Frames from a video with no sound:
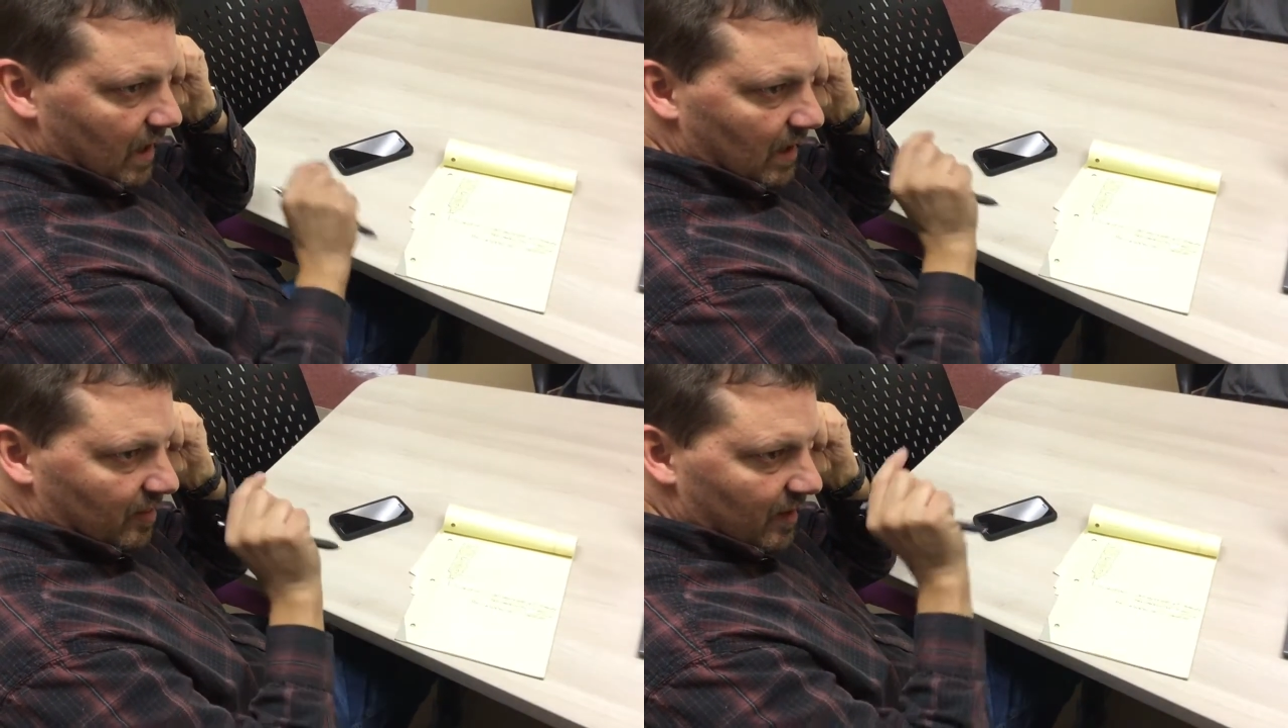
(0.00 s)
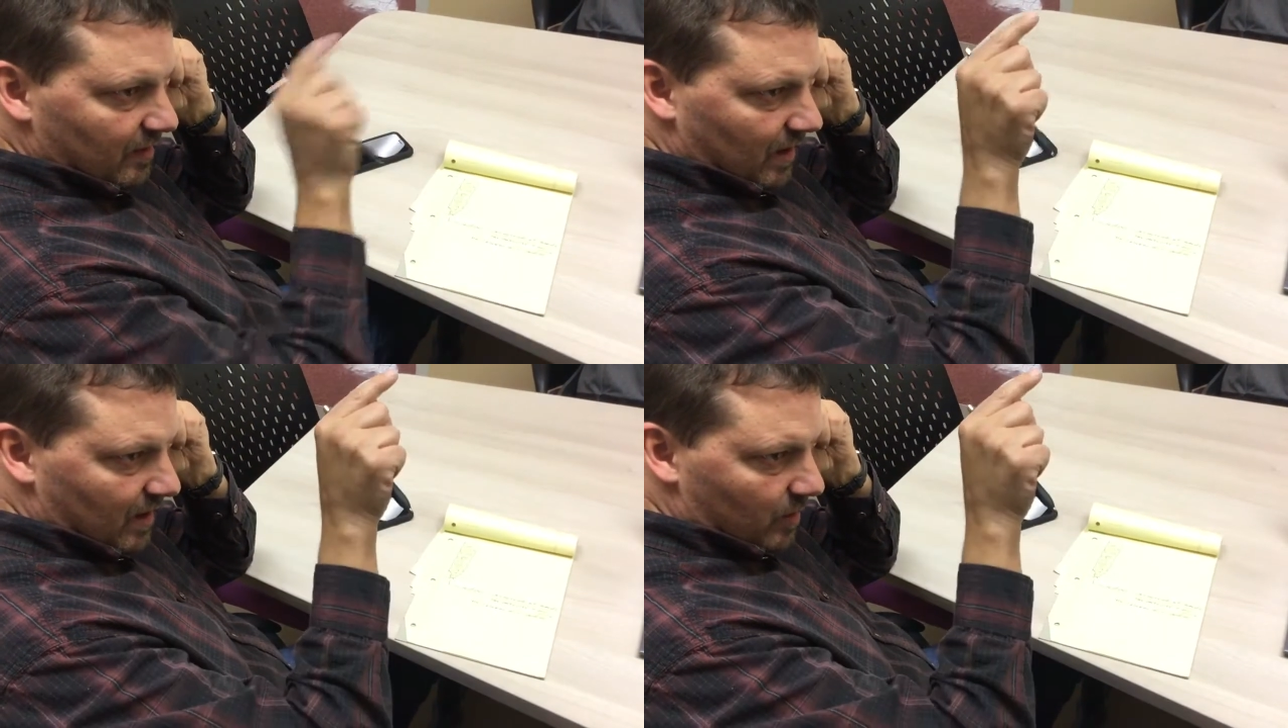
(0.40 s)
Anything
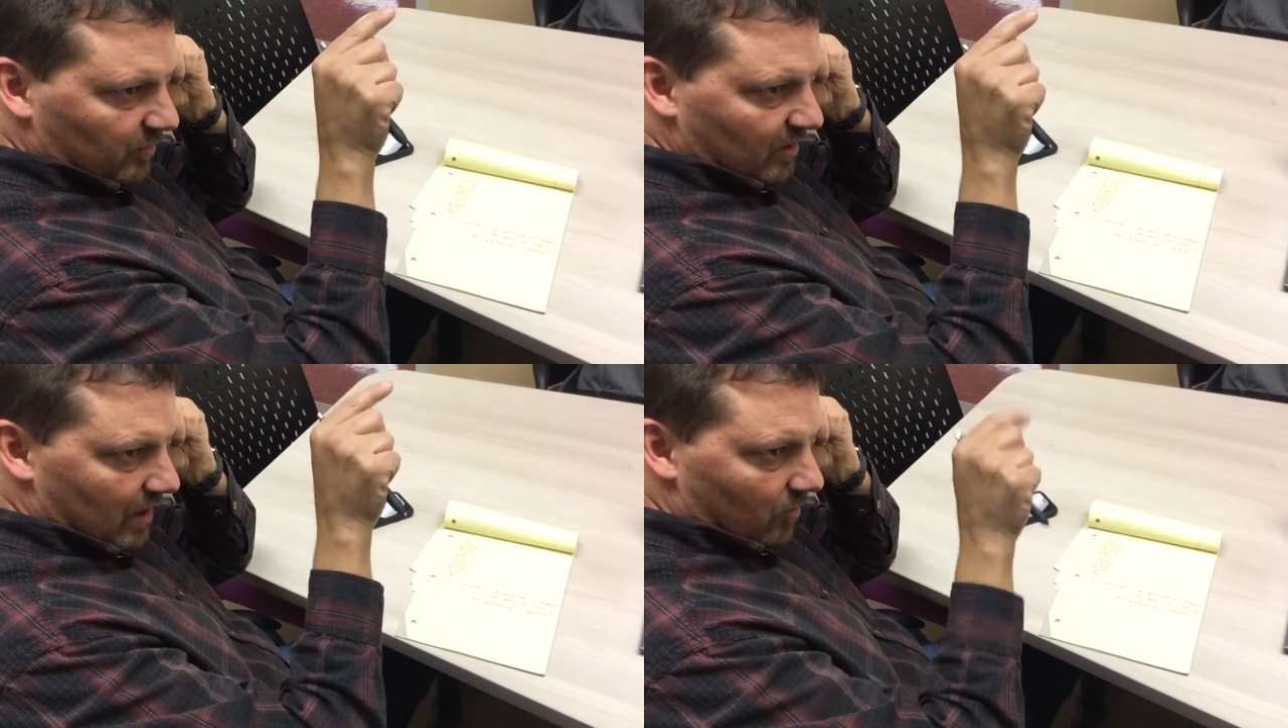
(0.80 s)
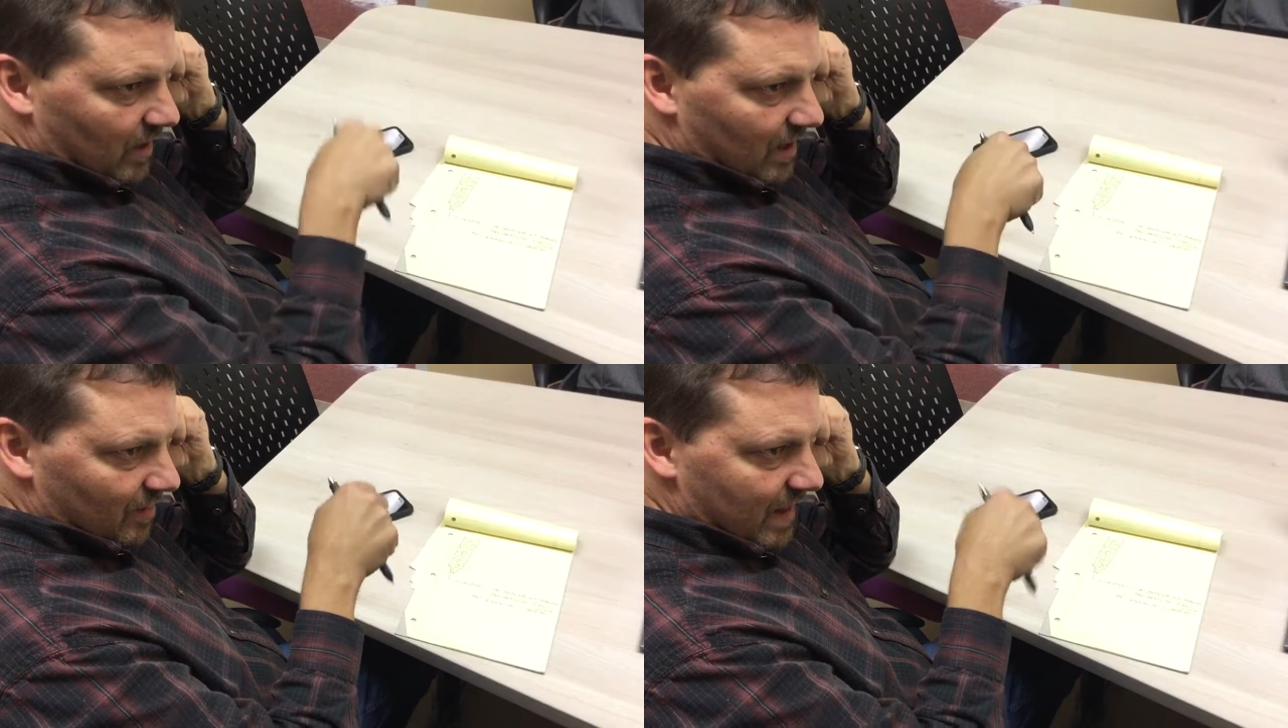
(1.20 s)
that comes out
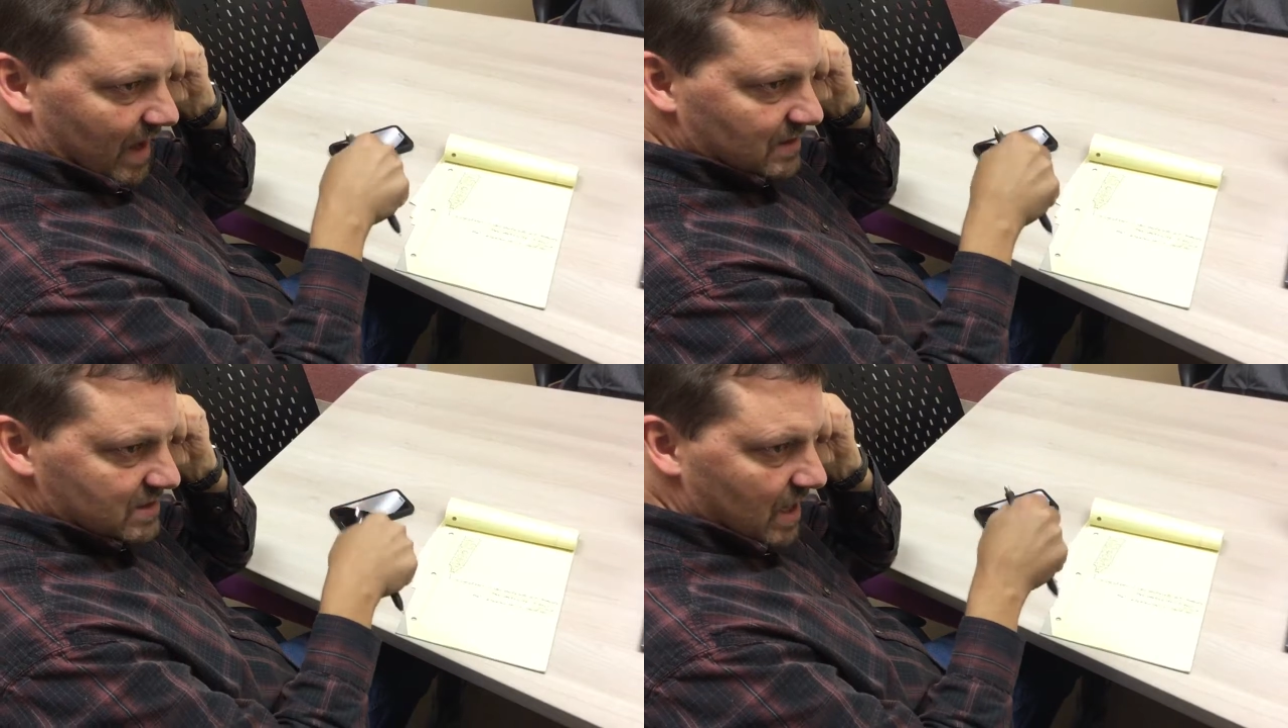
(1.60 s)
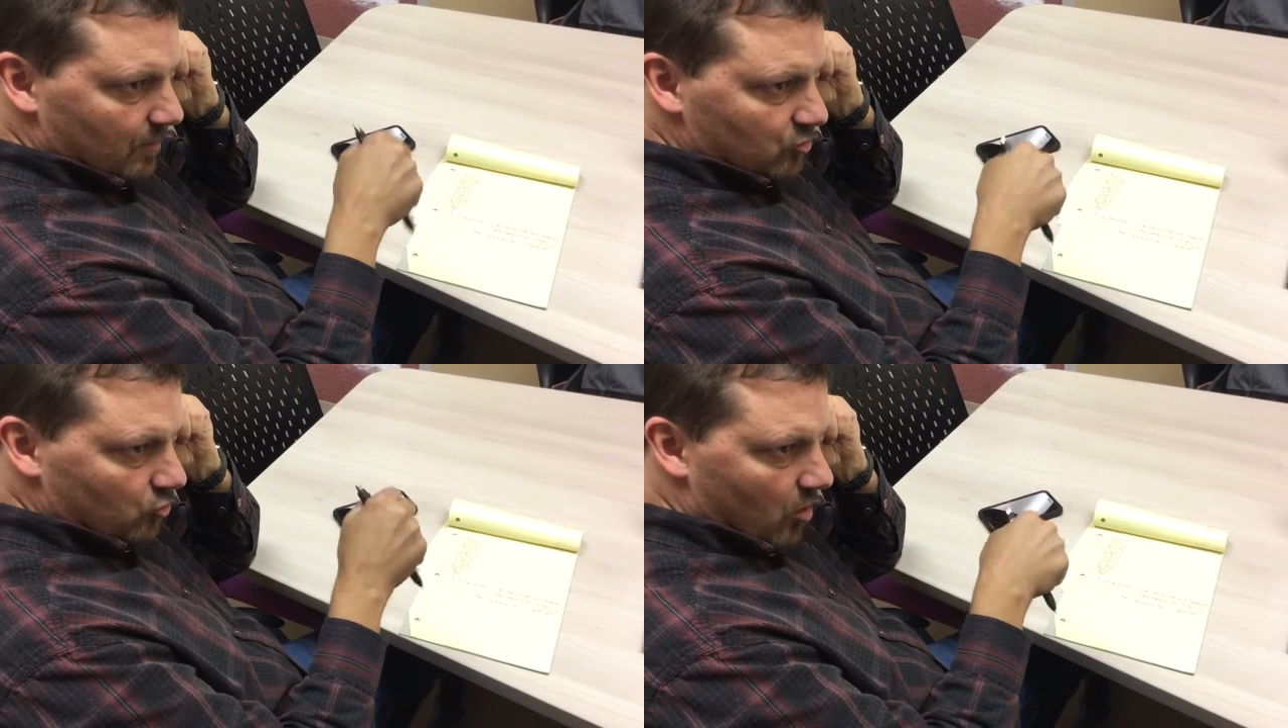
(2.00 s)
in that
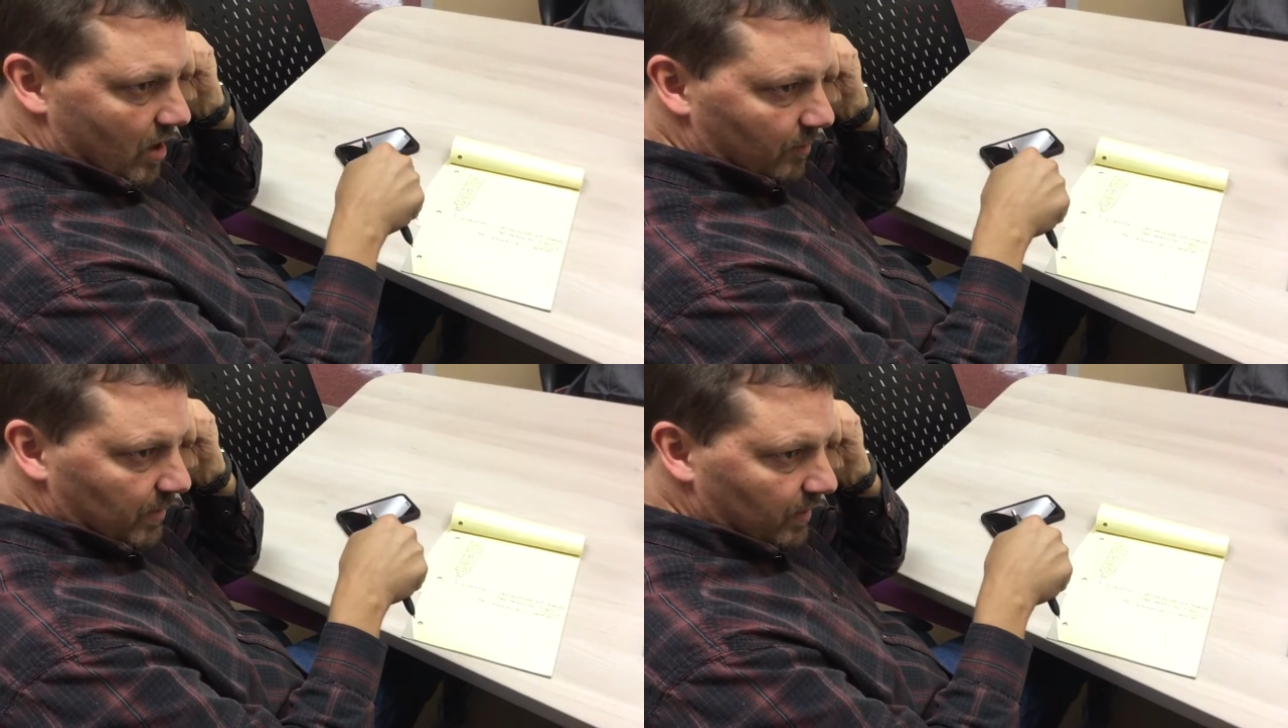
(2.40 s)
same drop